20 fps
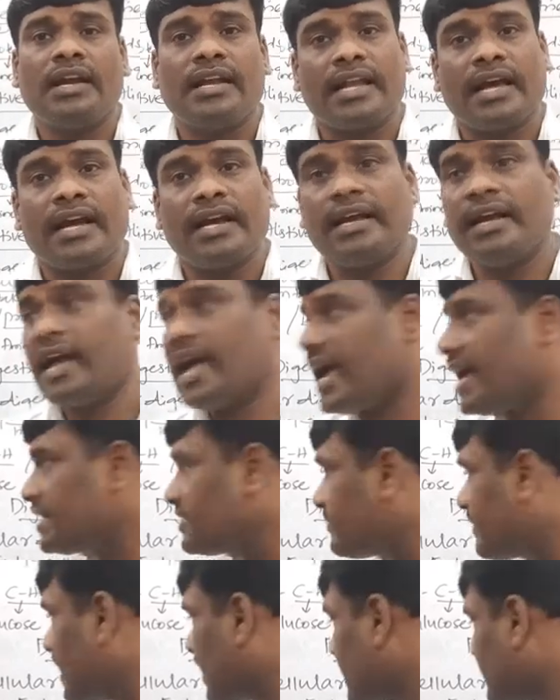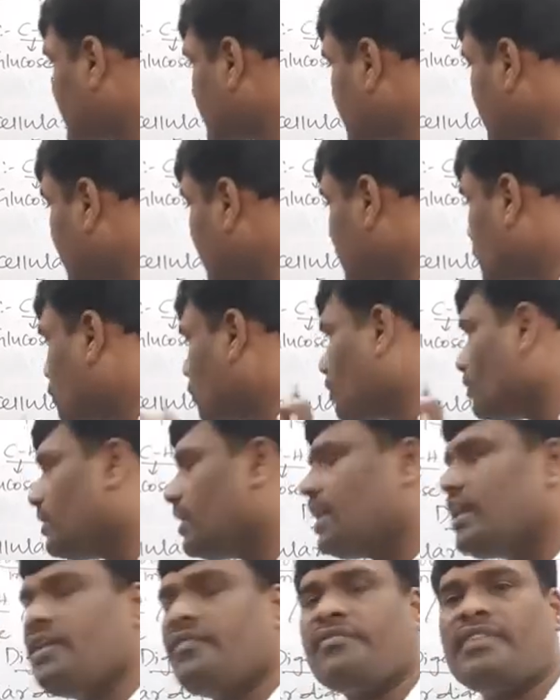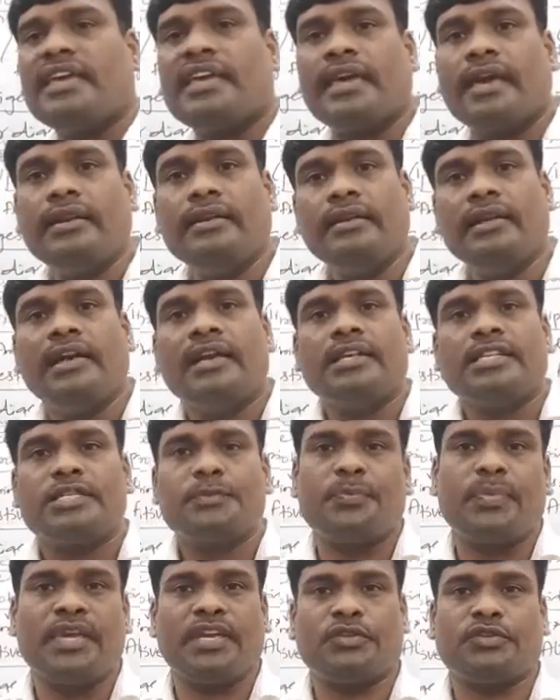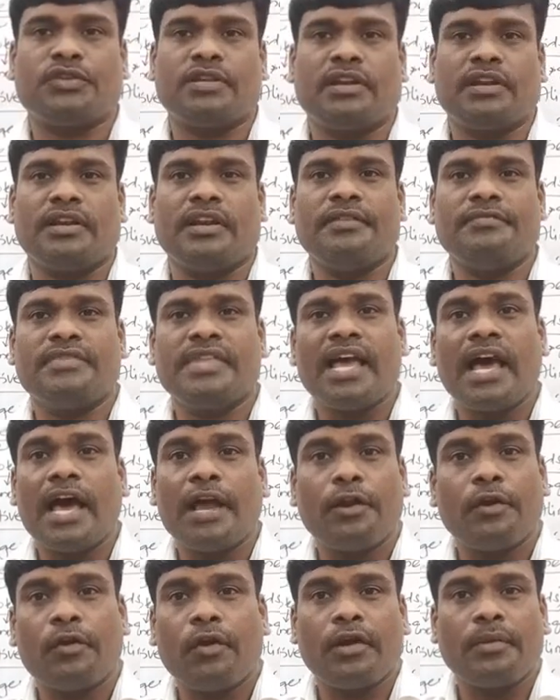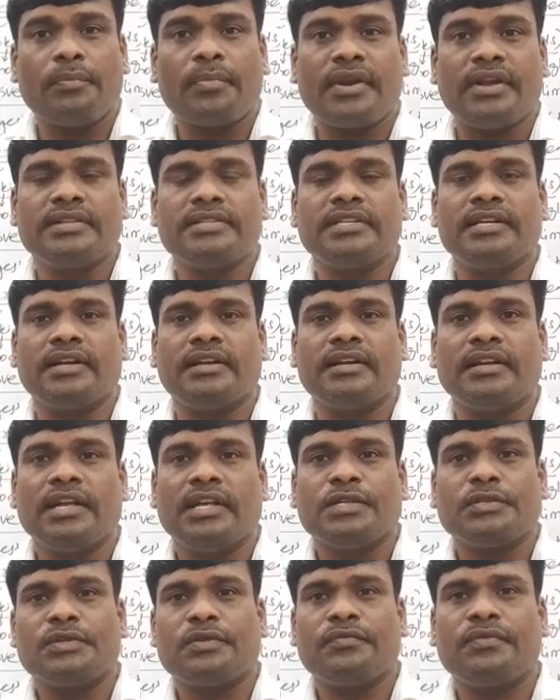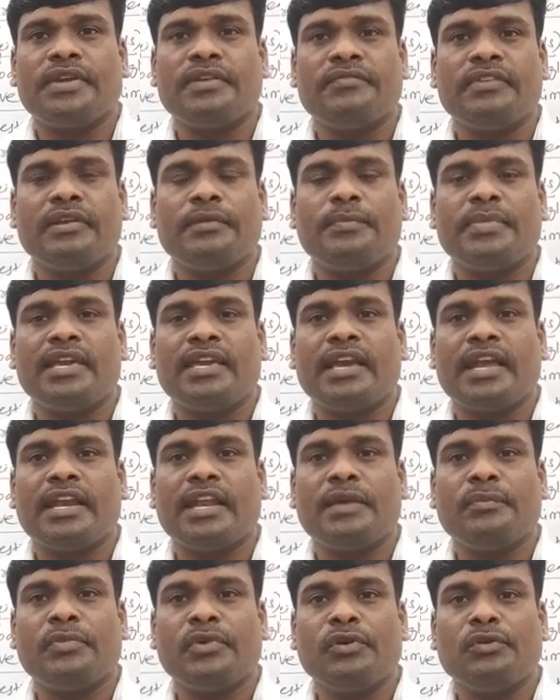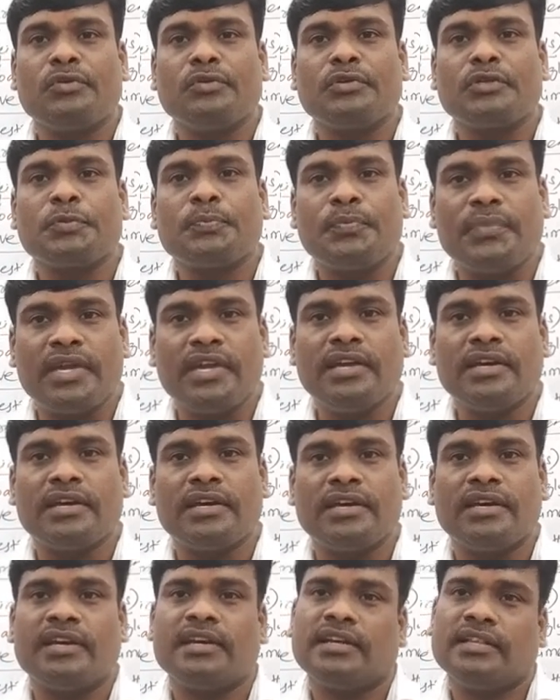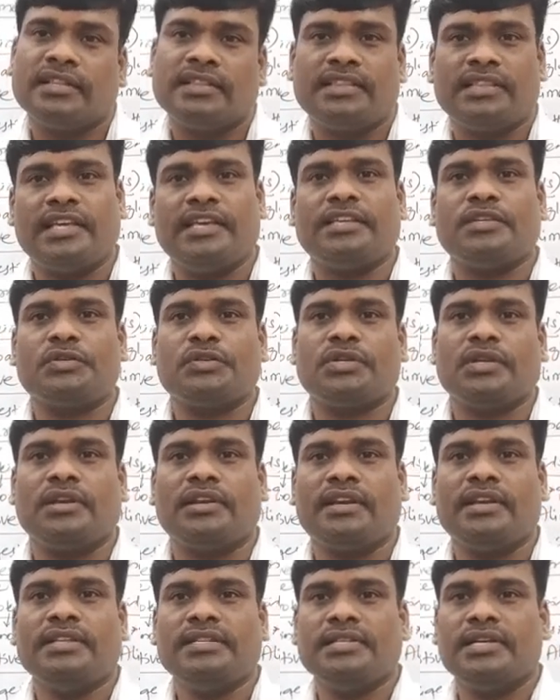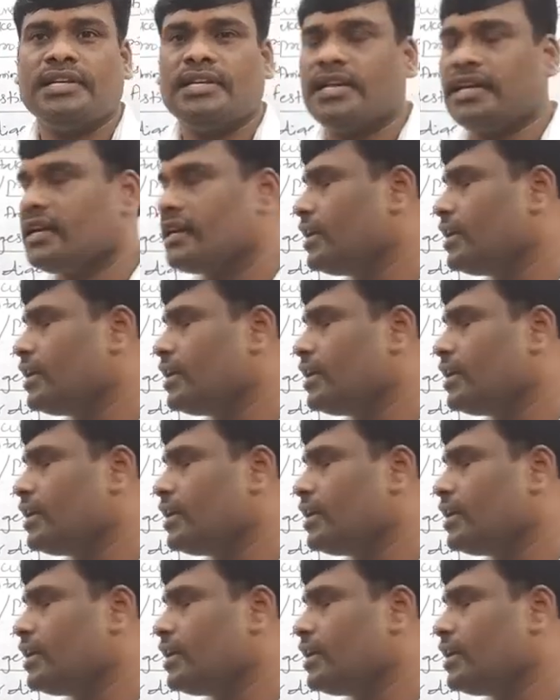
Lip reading: Tongue as well as teeth only we can speak, children. If they are not present, so we will be unable to speak things, children, isn't it?